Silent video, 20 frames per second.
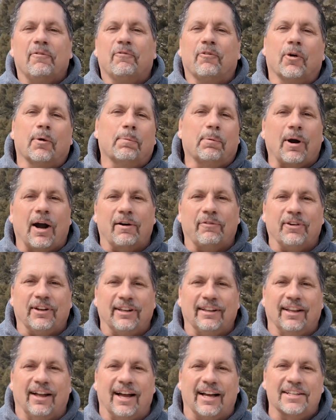for profit
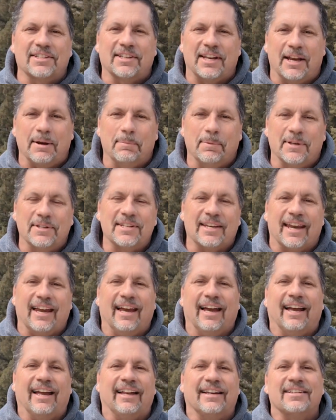and loss statements
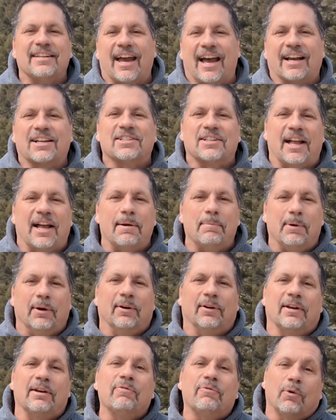and tax
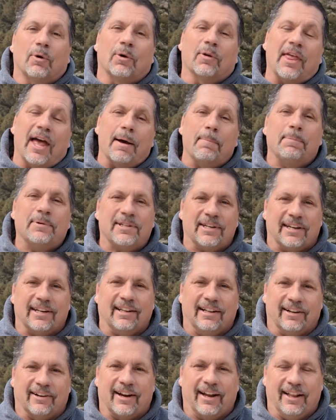liability for that
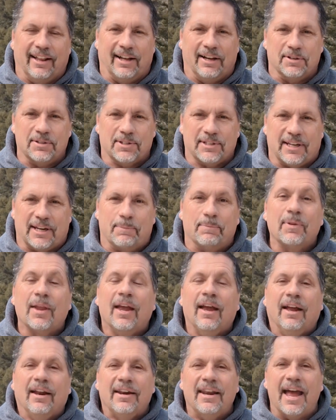particular LLC.
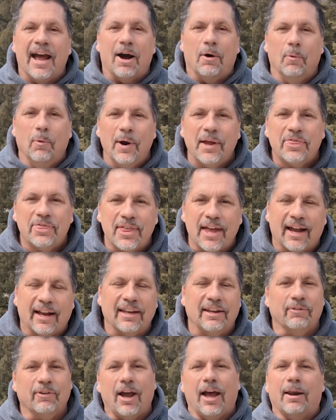Now, with that,
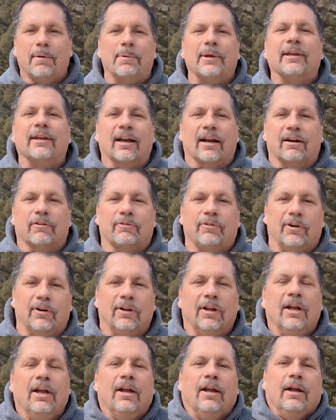you've got to be
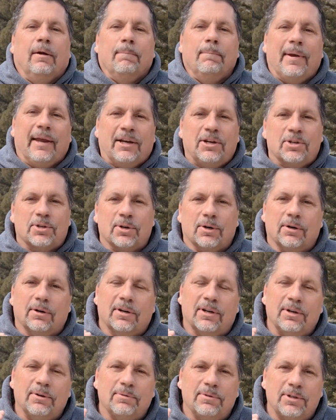careful. Make sure
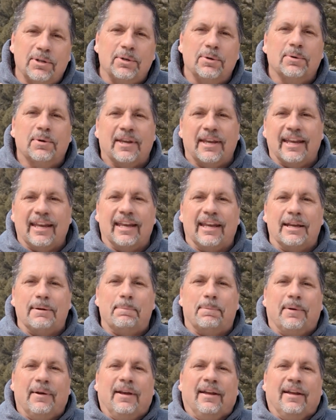you do keep